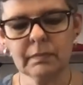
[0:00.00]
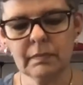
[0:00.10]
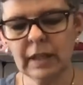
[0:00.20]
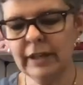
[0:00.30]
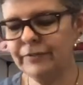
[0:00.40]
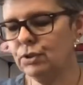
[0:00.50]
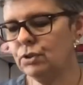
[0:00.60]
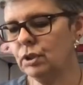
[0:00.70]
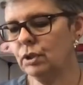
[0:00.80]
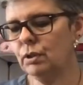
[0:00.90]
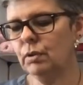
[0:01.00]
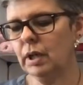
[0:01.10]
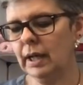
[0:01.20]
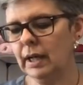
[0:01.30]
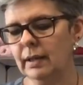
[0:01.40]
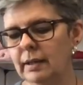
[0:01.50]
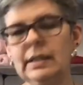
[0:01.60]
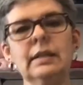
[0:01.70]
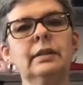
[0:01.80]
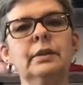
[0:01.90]
if you do
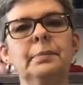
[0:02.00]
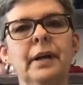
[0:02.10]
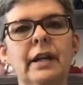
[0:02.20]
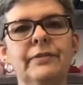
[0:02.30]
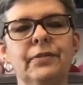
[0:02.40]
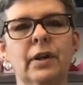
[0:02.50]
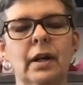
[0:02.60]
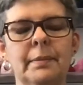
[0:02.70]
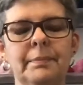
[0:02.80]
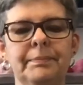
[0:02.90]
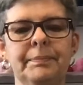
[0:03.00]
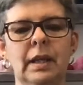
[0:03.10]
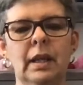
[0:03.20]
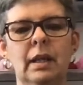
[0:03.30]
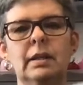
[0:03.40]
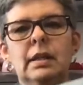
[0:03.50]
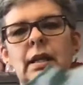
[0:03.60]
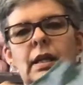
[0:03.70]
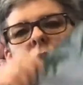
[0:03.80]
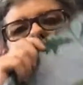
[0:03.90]
need a little break from
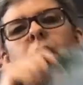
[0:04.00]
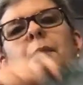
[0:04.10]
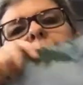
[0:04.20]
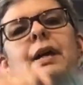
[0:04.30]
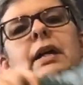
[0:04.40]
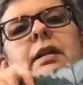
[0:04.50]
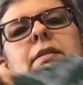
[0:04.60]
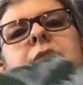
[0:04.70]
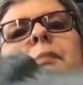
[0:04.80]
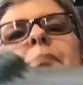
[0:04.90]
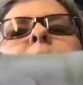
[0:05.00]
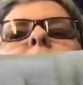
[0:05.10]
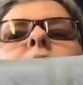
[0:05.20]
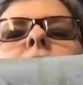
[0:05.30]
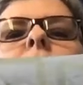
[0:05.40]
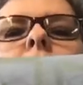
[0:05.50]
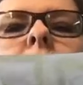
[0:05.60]
knitting, pick a simple